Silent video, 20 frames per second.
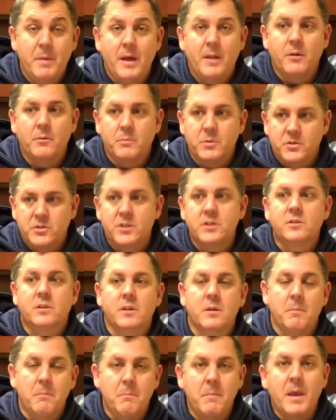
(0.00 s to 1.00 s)
better, but she's
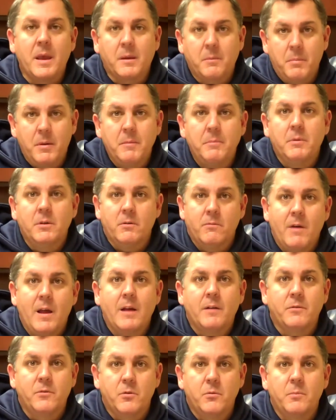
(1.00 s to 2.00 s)
going to make people
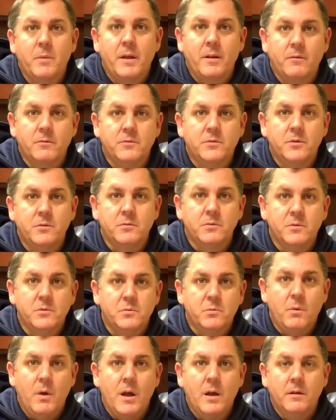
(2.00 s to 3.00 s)
around her better too
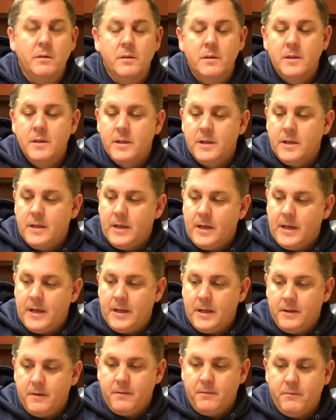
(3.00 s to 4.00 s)
as well.
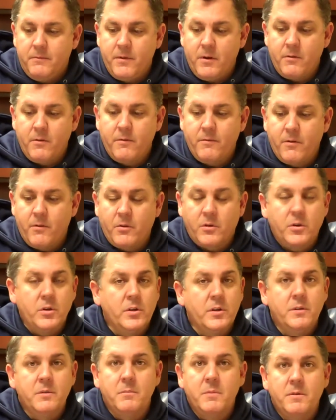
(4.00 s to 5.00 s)
Uh, very, very good
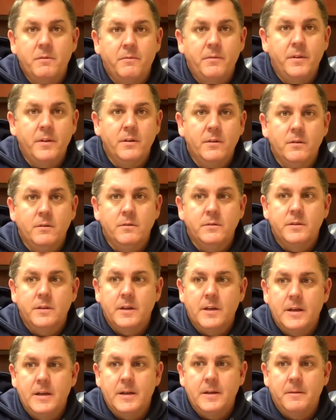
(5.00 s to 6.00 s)
in the midfield,
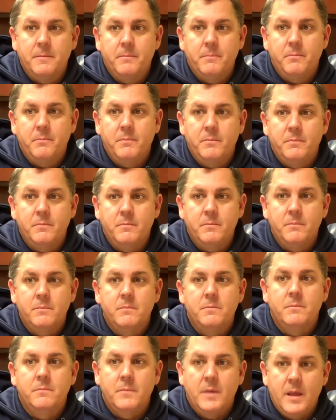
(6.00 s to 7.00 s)

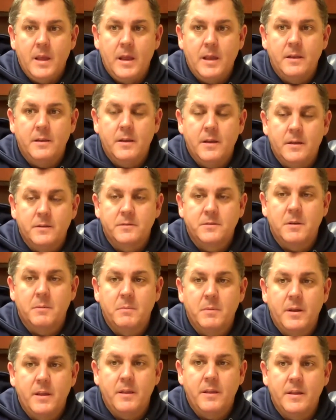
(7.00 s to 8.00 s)
um, and uh,
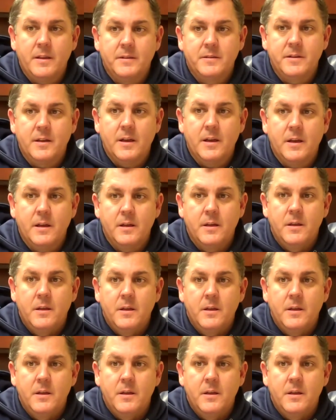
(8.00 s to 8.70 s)
somebody that uh,